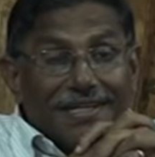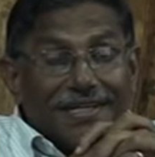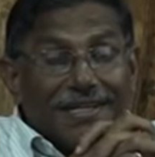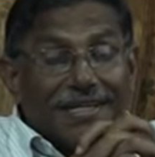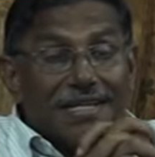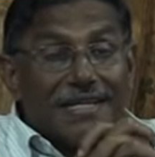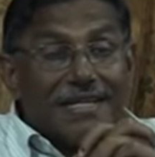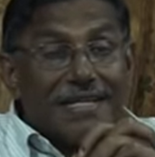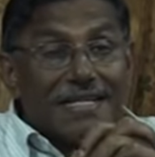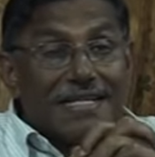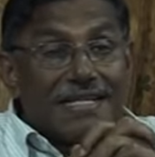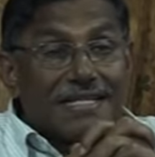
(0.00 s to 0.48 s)

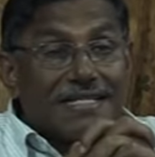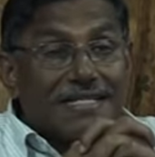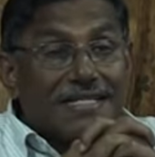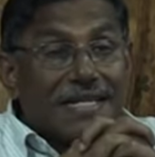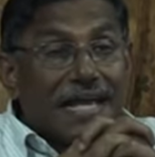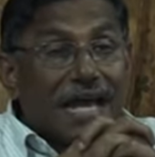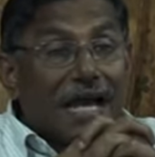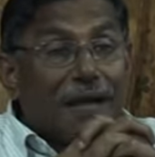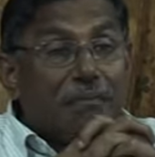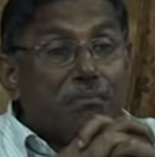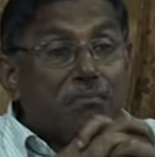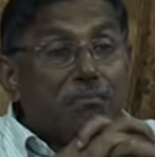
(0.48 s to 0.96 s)
It
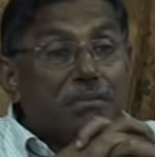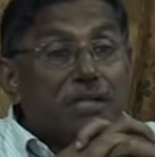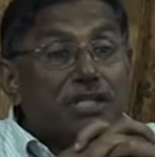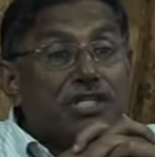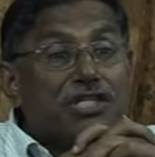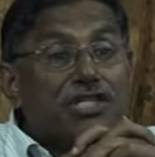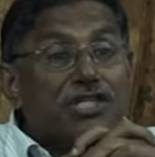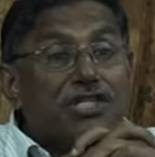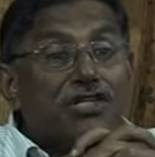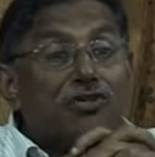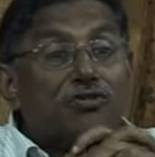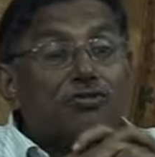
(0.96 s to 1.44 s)
is a
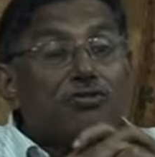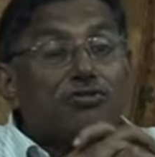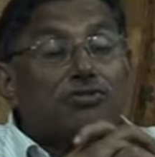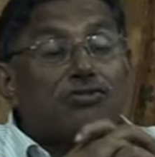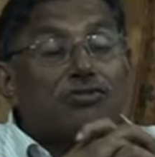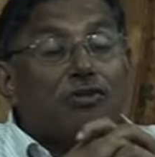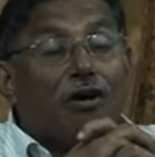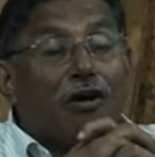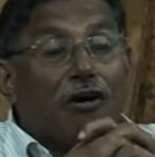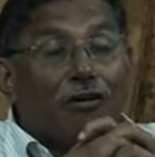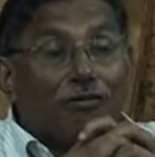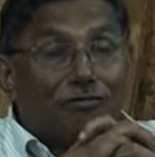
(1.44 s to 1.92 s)

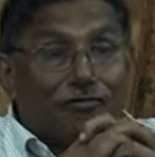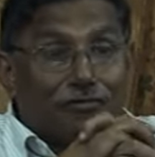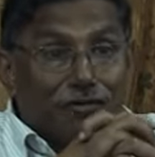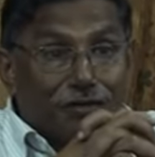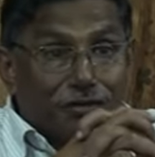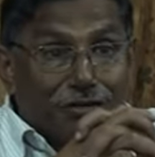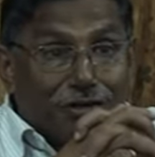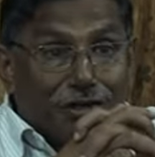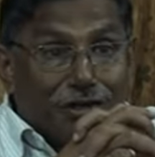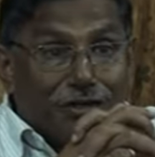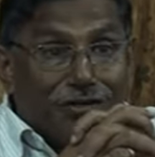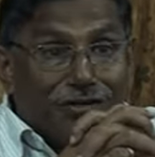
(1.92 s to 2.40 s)
misuse of
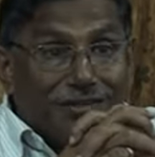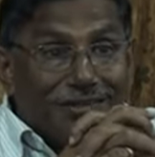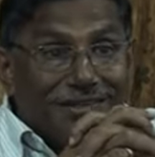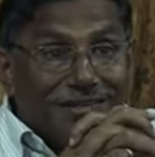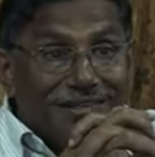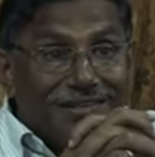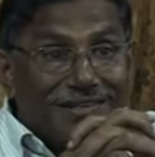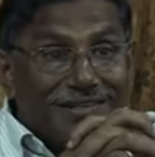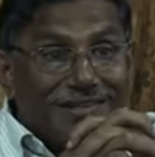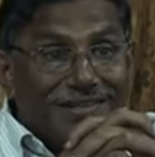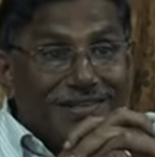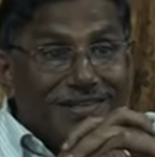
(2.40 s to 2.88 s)
your
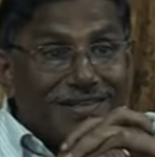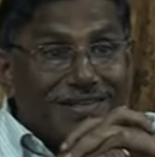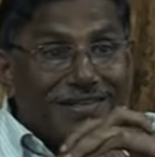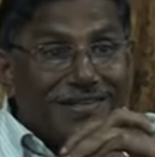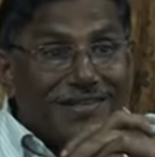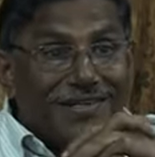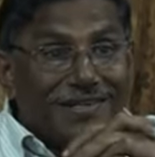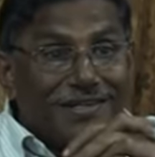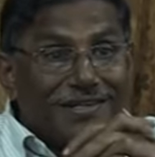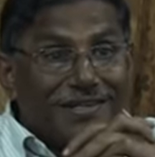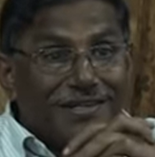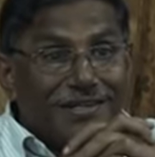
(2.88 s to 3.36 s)

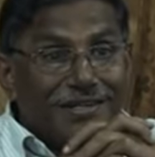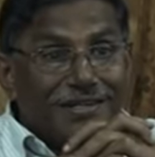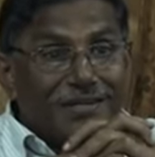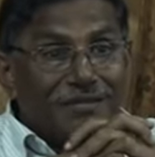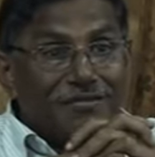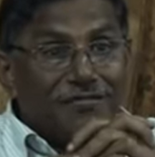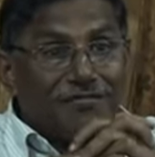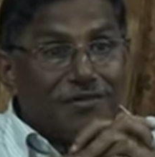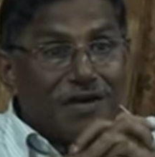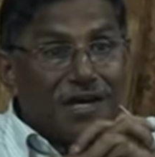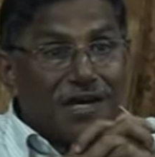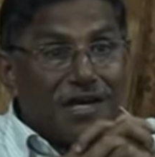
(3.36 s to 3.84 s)

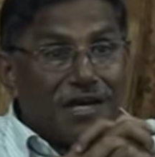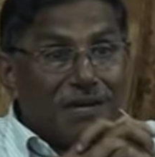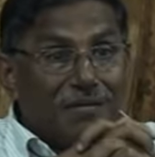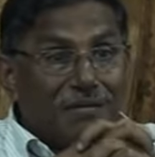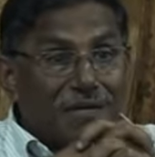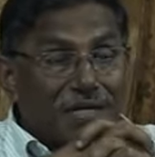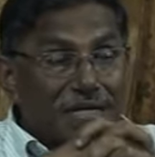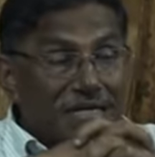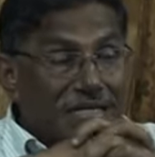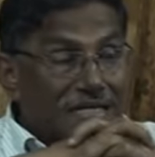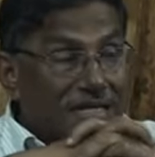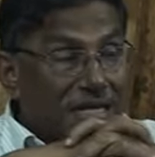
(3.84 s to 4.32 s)
freedom.
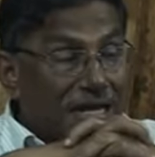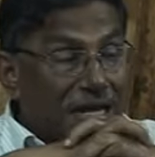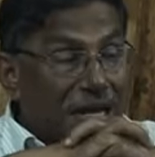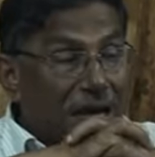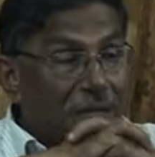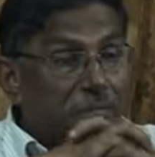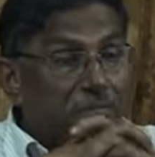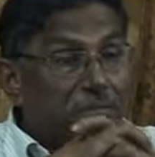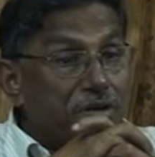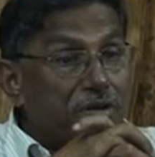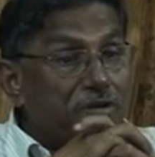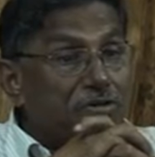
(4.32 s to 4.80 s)
It is an
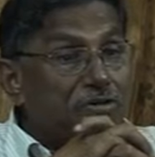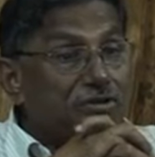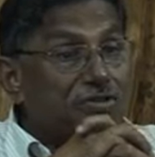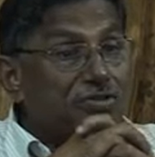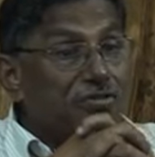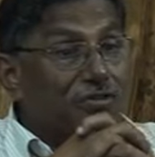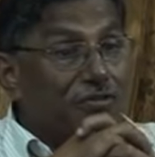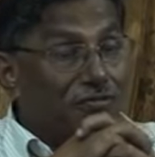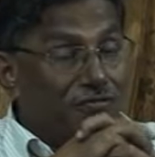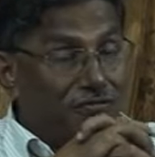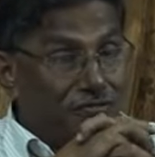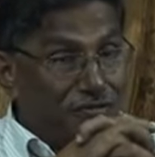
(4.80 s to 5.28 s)

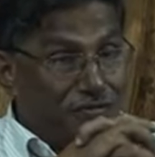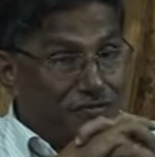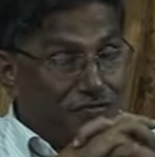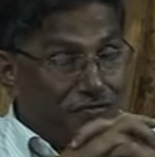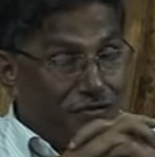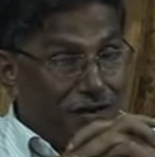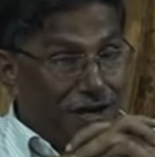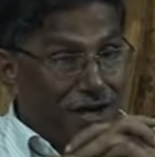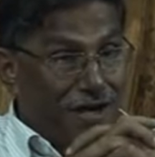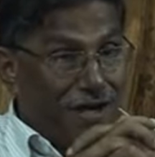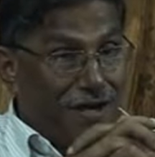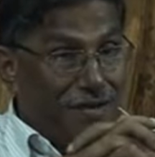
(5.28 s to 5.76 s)
abuse of your
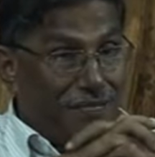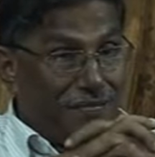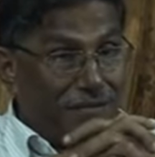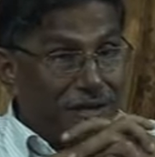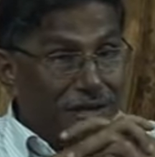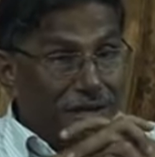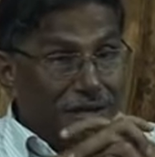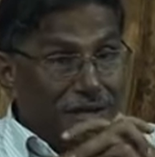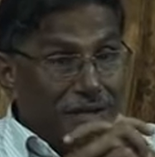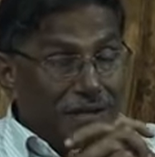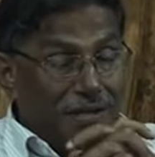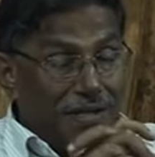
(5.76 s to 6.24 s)
freedom.
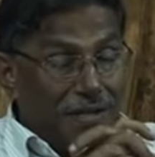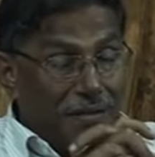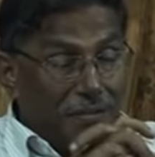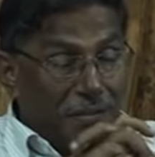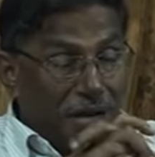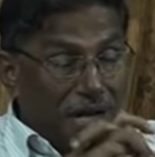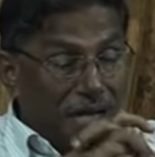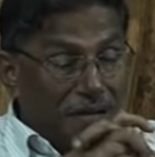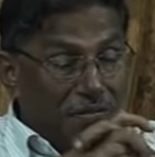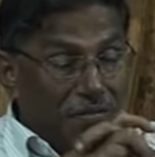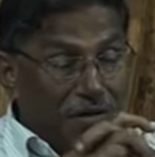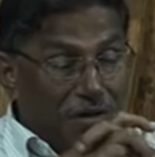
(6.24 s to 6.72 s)
The
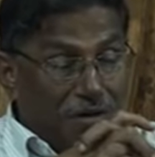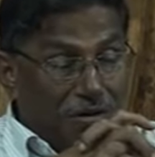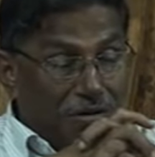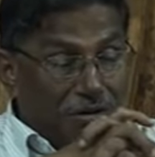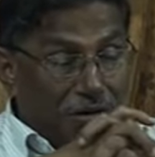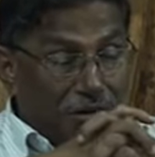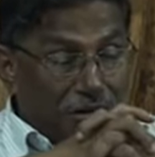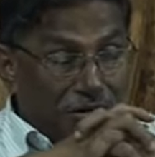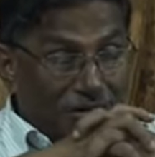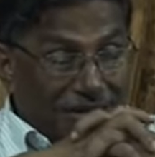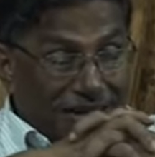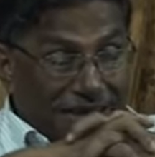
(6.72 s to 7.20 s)
Bible
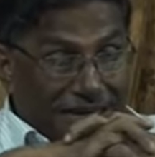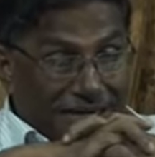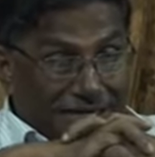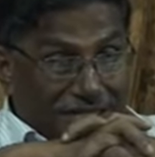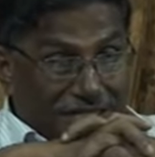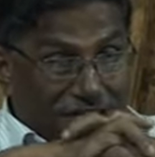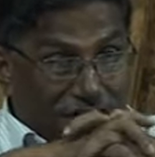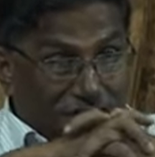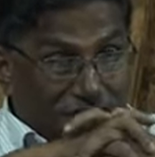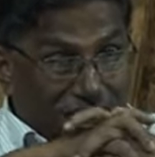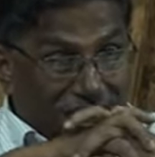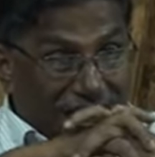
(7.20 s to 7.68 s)
called that
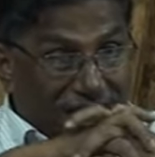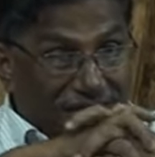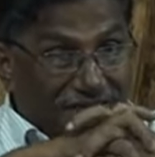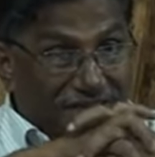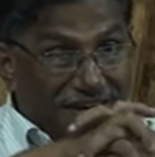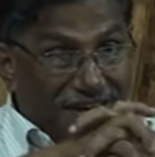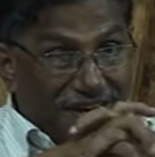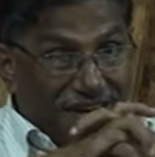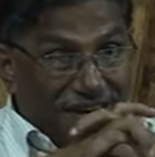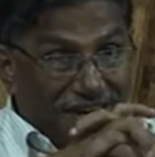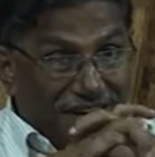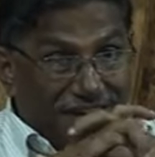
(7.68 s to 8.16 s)

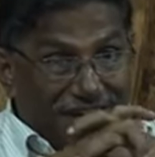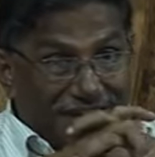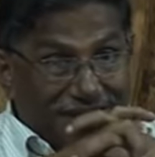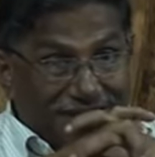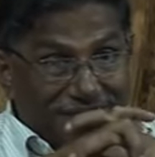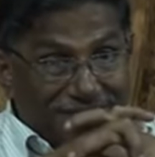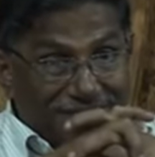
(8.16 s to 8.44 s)
slavery.